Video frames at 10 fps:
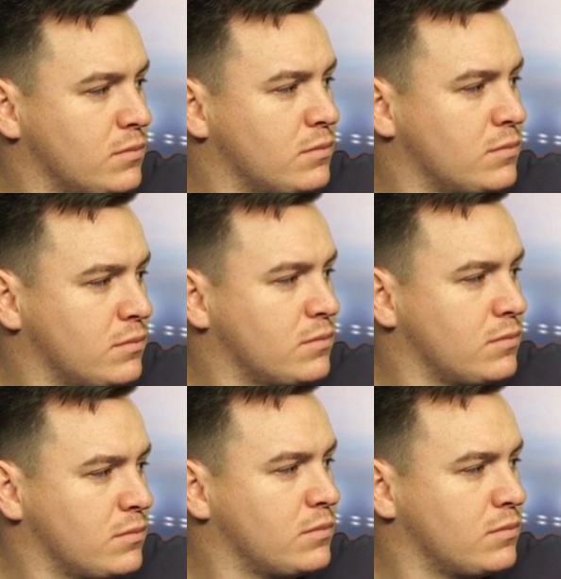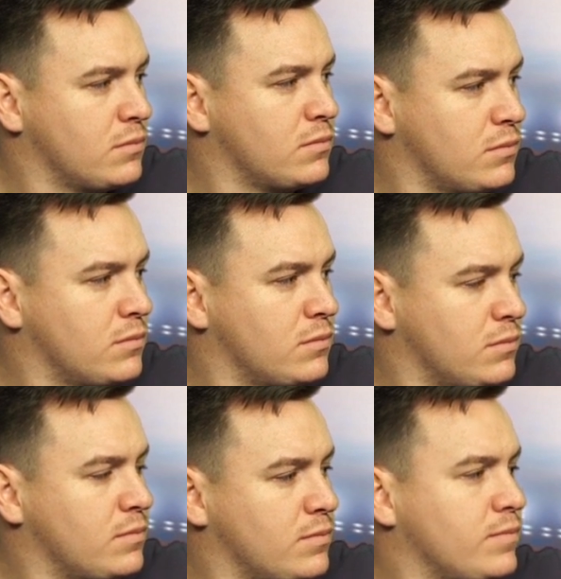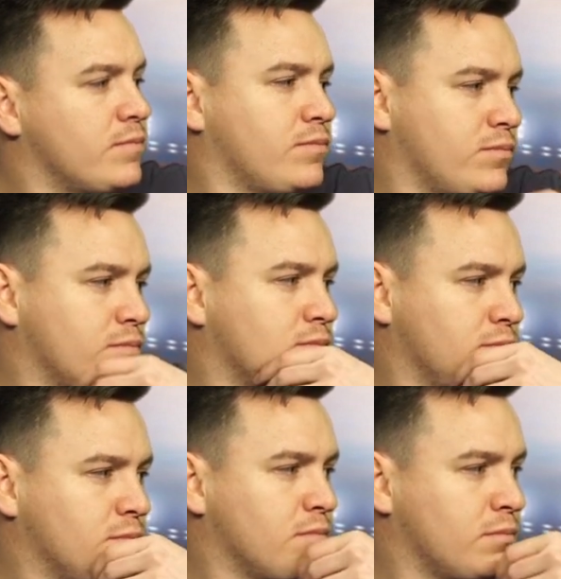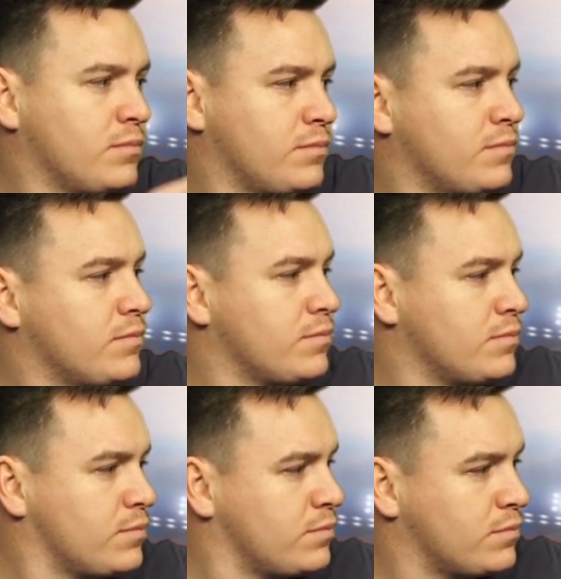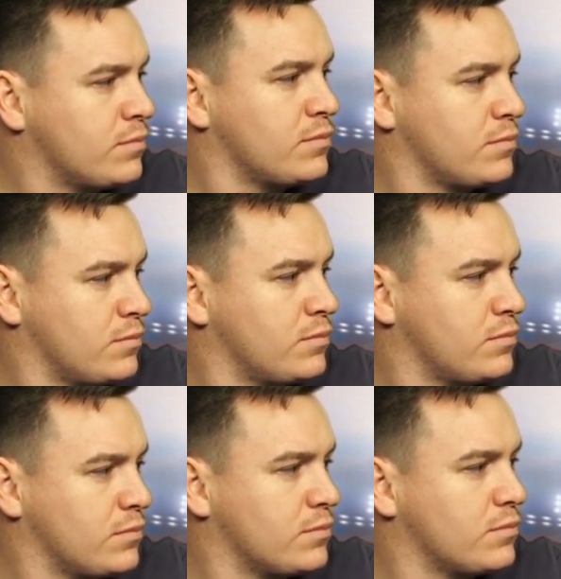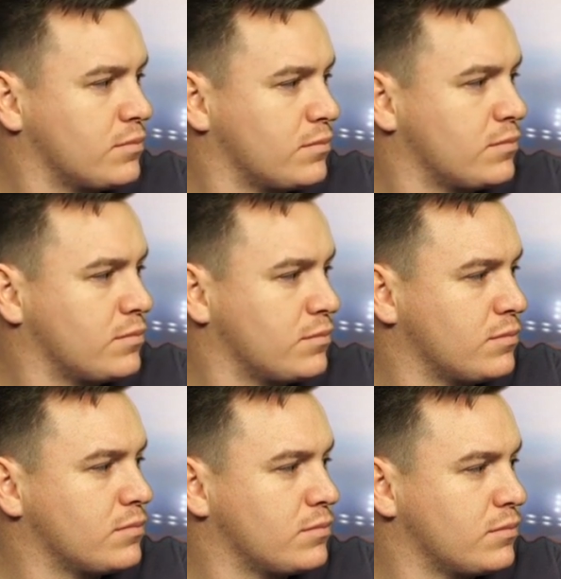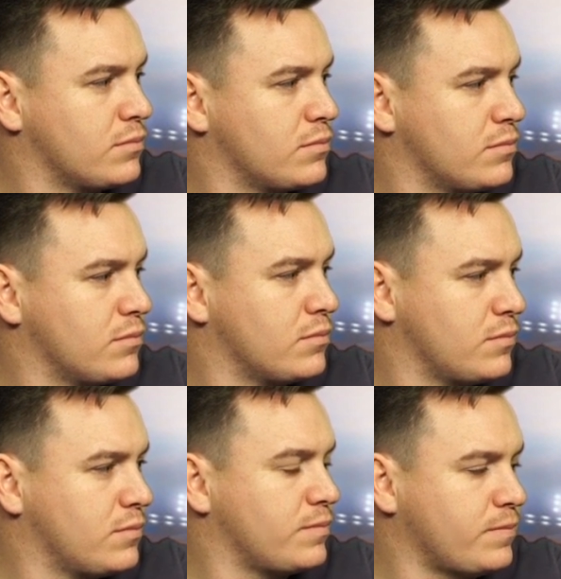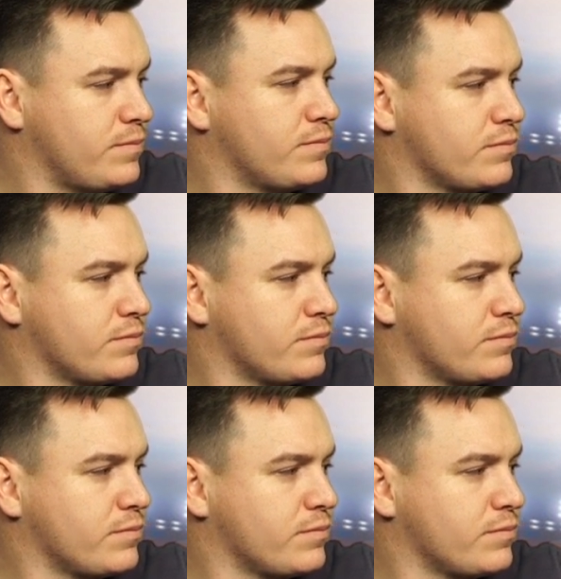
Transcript: (not speaking)